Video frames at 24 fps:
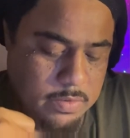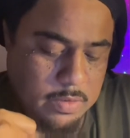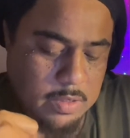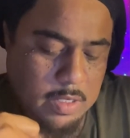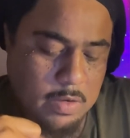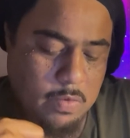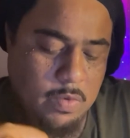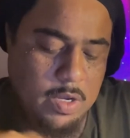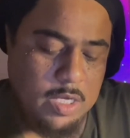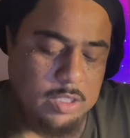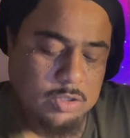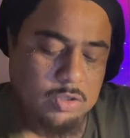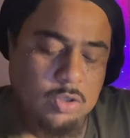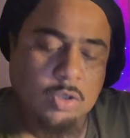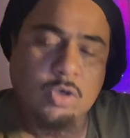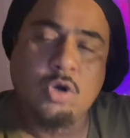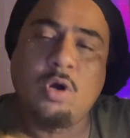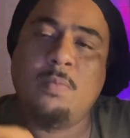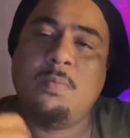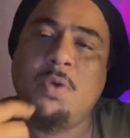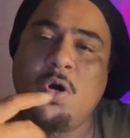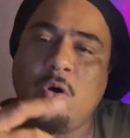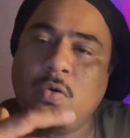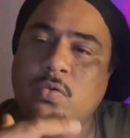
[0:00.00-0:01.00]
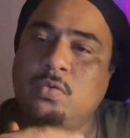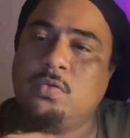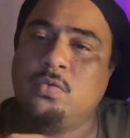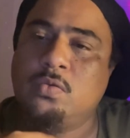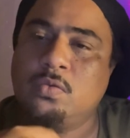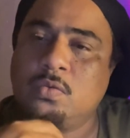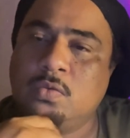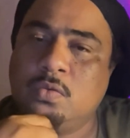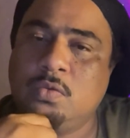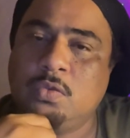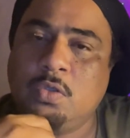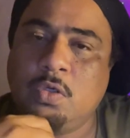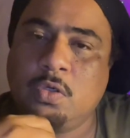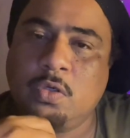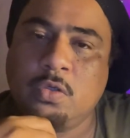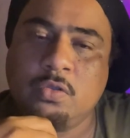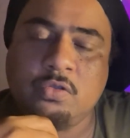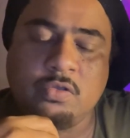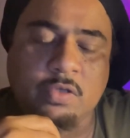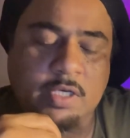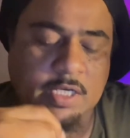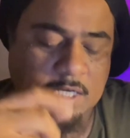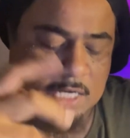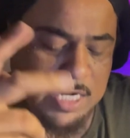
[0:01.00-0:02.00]
I want to come out, you know,
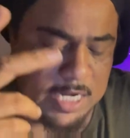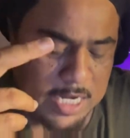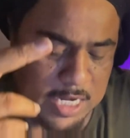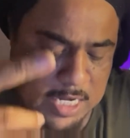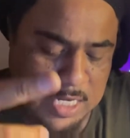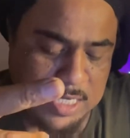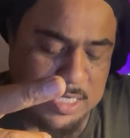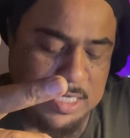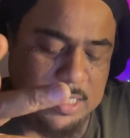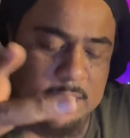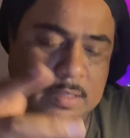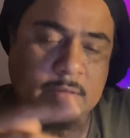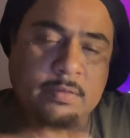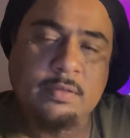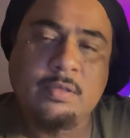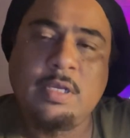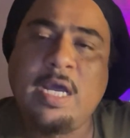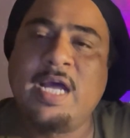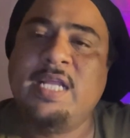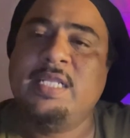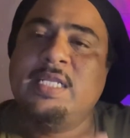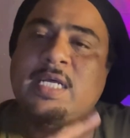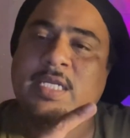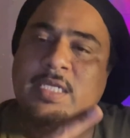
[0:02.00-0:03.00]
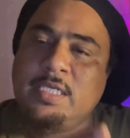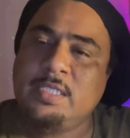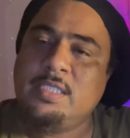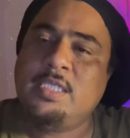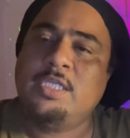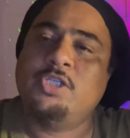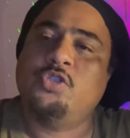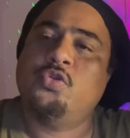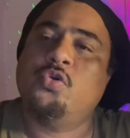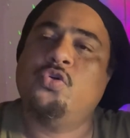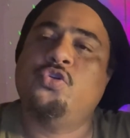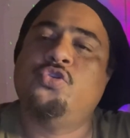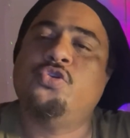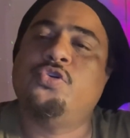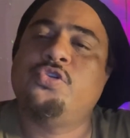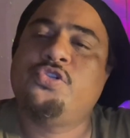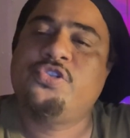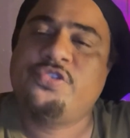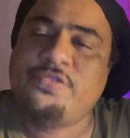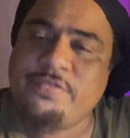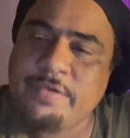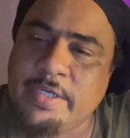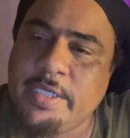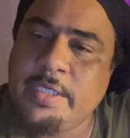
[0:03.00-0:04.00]
to the corner underneath the JoJo
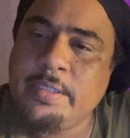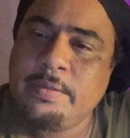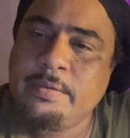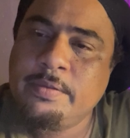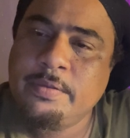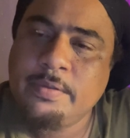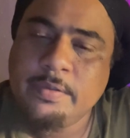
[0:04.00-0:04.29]
tree,